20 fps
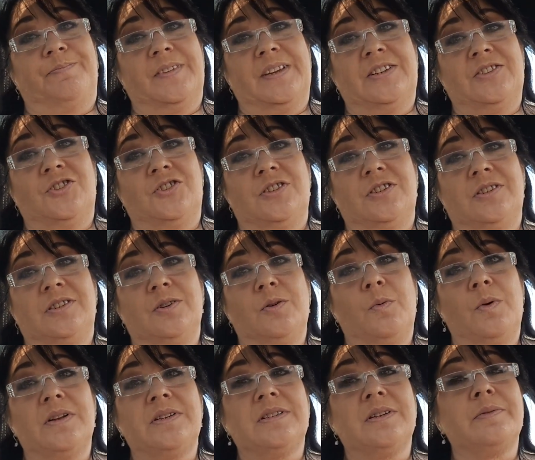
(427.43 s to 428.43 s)
And she still
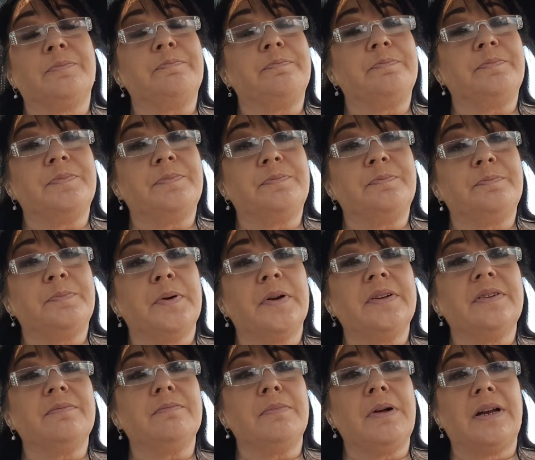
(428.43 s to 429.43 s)
wants to
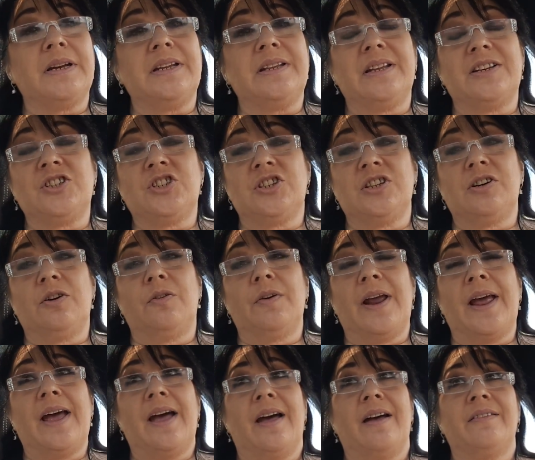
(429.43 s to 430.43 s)
put money that she don't
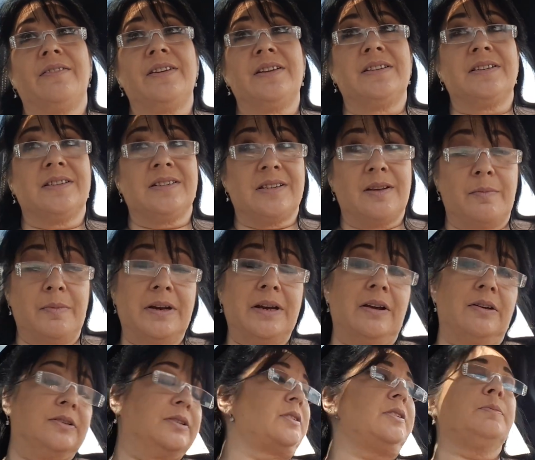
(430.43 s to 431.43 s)
have into somebody
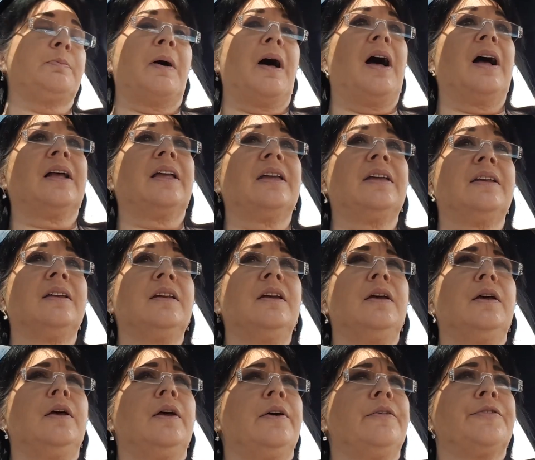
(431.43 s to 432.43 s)
else's pocket
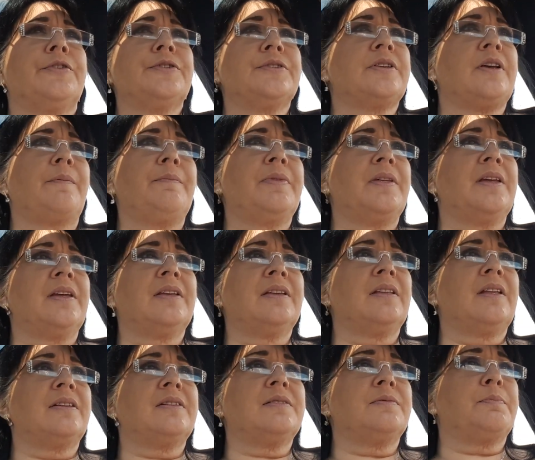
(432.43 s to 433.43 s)
for something
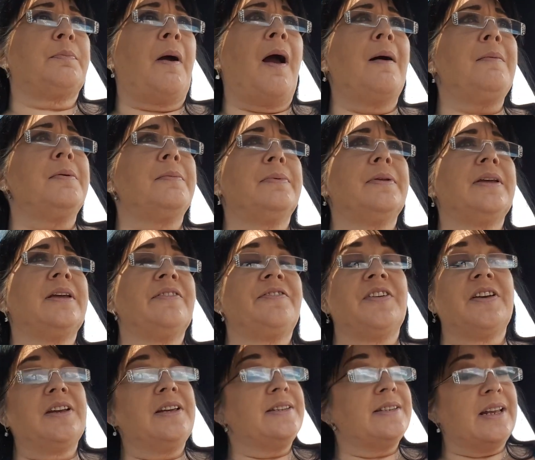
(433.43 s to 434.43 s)
that probably, if
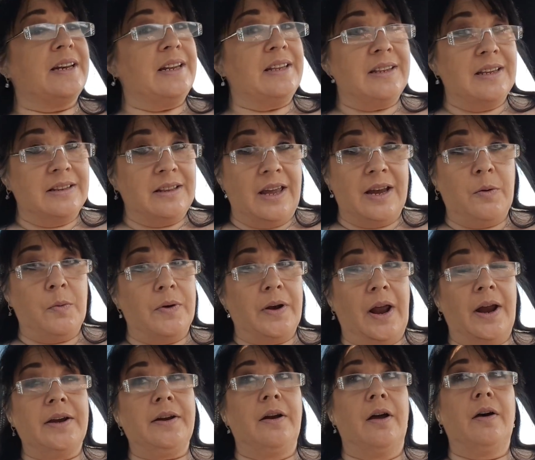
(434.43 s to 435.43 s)
it is anything like what
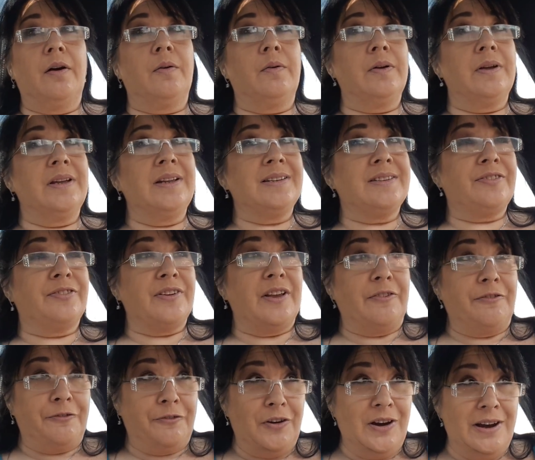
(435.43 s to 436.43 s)
I know, it's
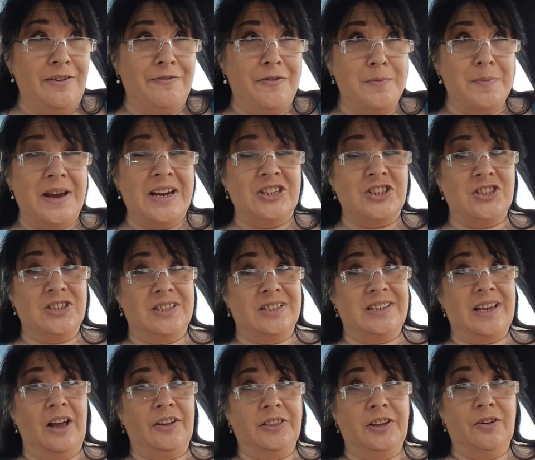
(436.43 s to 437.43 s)
free information
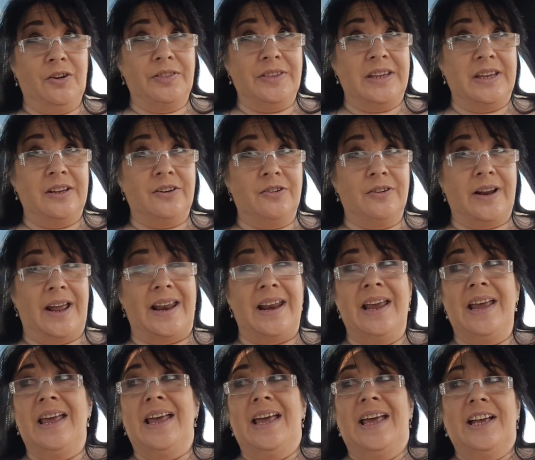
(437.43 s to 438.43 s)
that's out there on the internet.
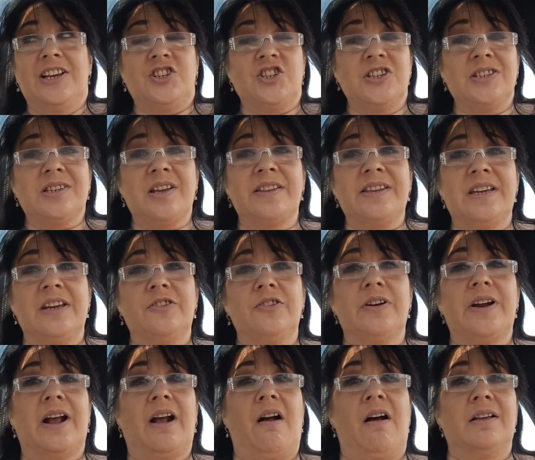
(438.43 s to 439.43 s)
And she's on the
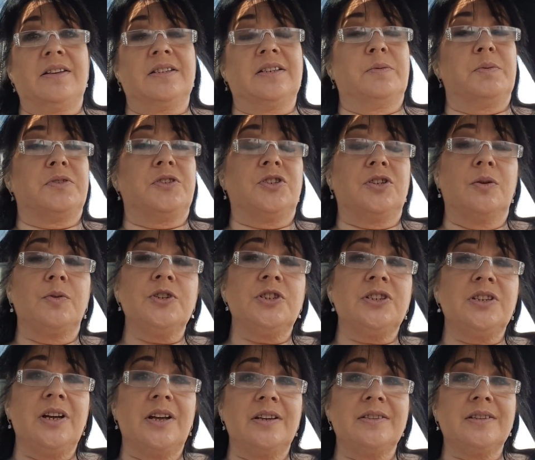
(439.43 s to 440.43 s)
internet constantly, but you know what
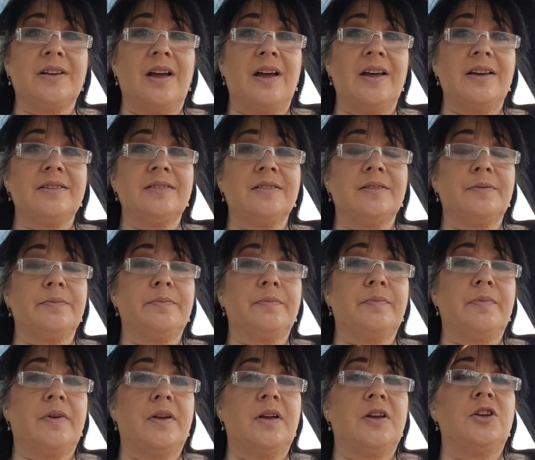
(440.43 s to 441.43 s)
she does, guys?
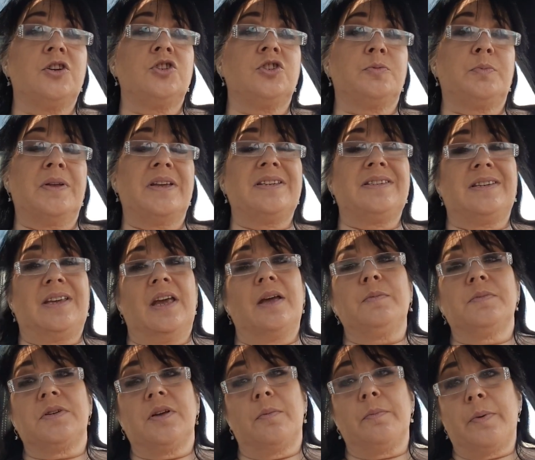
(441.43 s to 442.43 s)
She plays
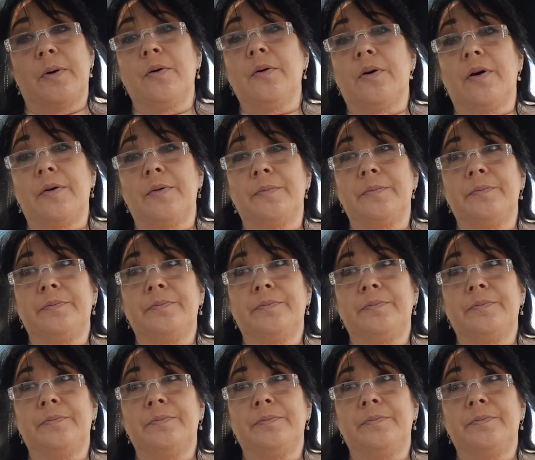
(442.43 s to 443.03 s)
games on Pogo.